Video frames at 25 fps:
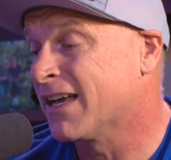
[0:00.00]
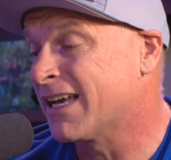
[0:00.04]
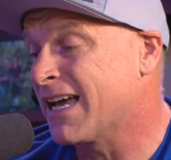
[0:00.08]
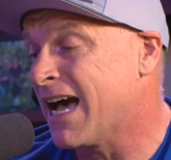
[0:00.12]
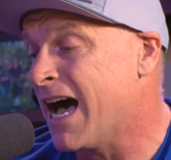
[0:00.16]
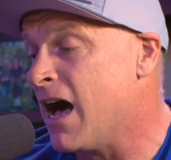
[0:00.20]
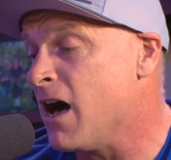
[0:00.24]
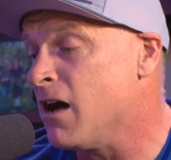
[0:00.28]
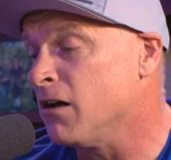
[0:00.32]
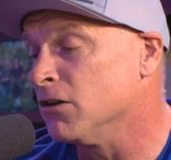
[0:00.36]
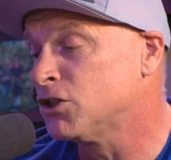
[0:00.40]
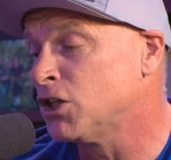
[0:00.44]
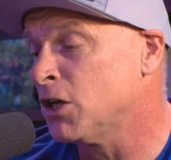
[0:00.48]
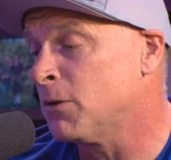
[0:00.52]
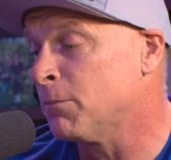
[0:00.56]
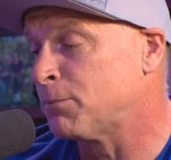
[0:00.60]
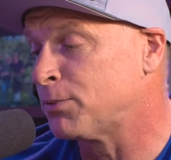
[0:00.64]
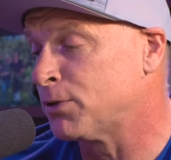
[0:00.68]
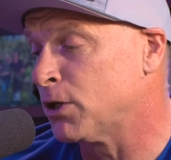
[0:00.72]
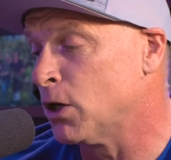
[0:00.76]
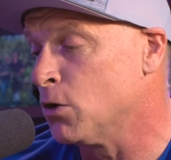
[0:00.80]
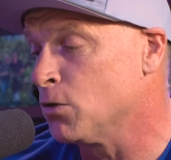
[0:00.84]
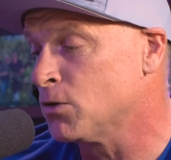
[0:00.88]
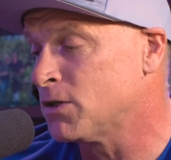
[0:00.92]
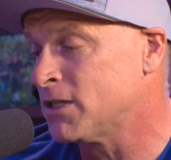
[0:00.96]
The collagen
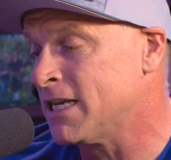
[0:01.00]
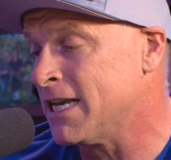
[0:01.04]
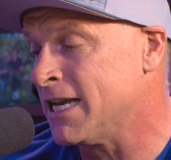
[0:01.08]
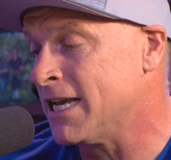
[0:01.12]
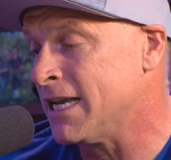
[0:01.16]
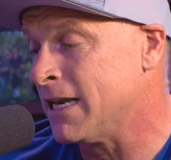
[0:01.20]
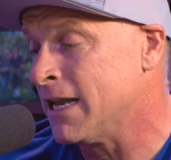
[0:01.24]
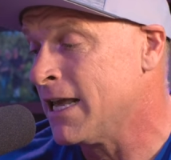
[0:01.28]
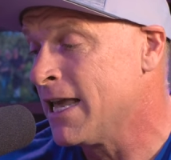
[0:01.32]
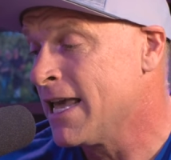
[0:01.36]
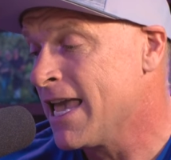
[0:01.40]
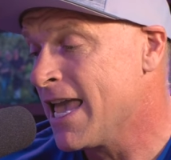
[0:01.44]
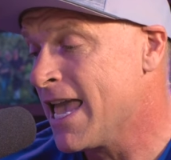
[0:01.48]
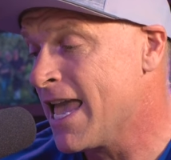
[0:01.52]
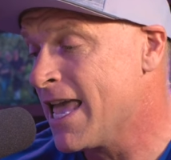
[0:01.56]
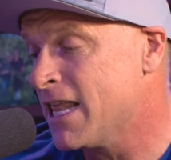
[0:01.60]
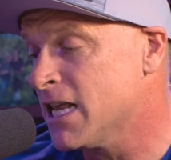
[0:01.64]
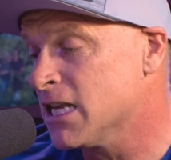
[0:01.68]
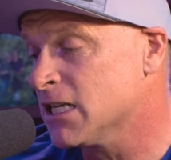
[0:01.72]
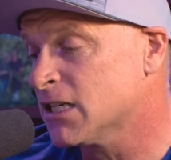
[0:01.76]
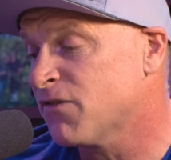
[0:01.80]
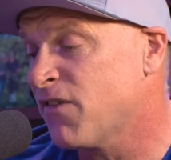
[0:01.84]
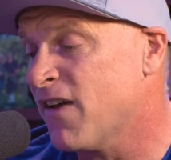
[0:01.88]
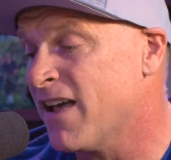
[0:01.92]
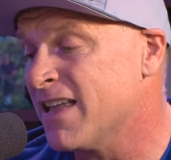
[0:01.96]
protein,
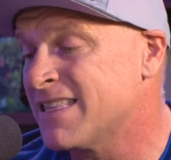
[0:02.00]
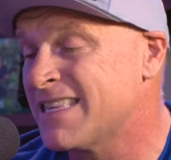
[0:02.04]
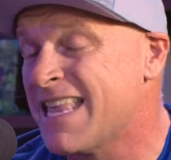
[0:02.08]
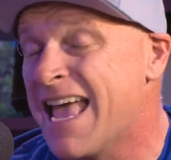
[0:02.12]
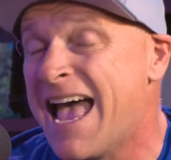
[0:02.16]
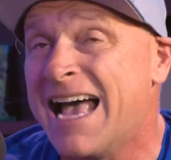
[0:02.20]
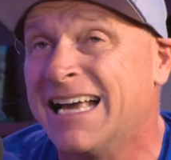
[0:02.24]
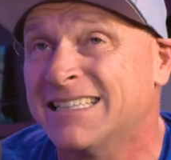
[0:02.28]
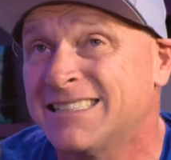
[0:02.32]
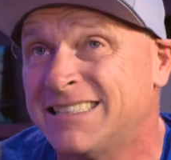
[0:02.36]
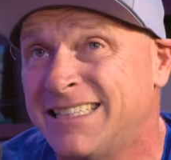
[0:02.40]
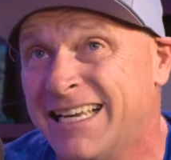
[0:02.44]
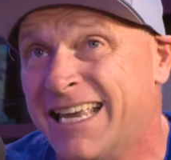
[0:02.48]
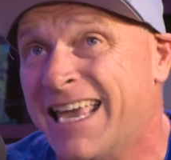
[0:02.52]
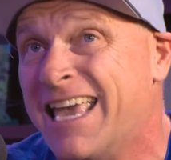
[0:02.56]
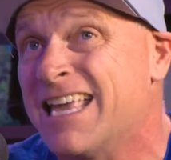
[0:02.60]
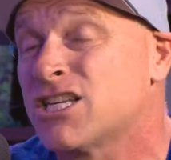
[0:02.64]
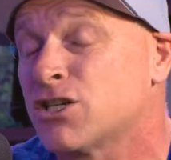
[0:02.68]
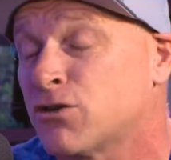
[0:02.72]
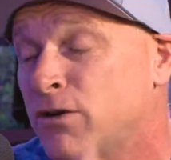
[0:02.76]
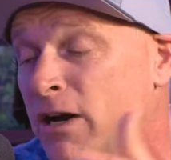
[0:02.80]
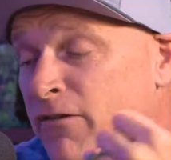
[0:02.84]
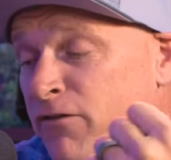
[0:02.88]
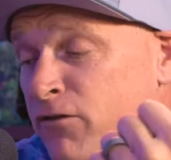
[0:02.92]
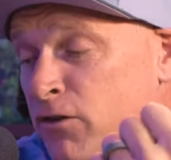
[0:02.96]
it is fantastic.
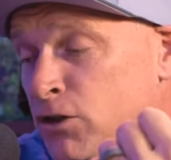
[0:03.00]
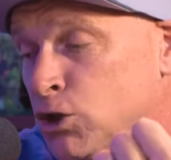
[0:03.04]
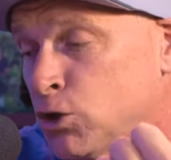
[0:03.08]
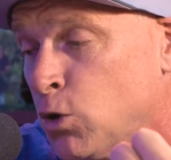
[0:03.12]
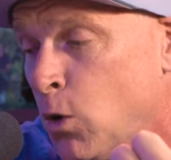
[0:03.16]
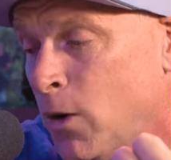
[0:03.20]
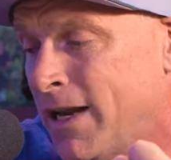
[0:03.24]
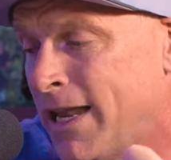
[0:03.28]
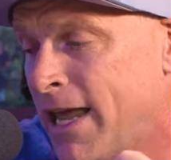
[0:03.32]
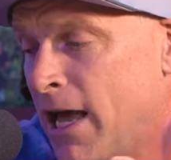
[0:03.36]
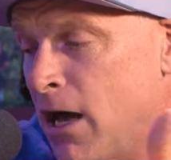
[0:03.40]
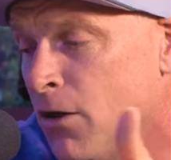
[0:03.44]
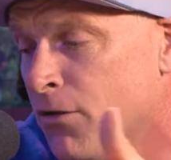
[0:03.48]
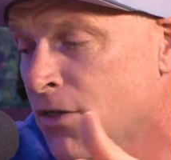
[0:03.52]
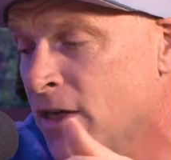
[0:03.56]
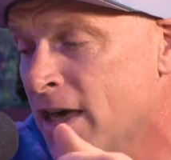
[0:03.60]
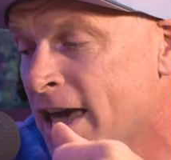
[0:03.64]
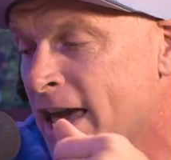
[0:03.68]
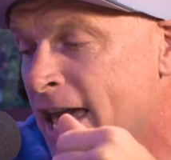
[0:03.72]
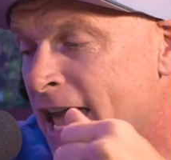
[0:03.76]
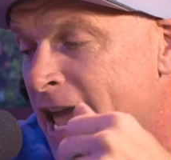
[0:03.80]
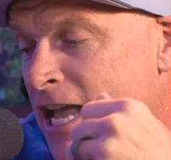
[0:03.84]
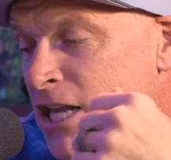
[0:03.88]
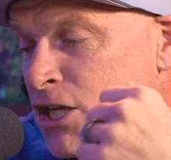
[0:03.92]
It's great for joint health.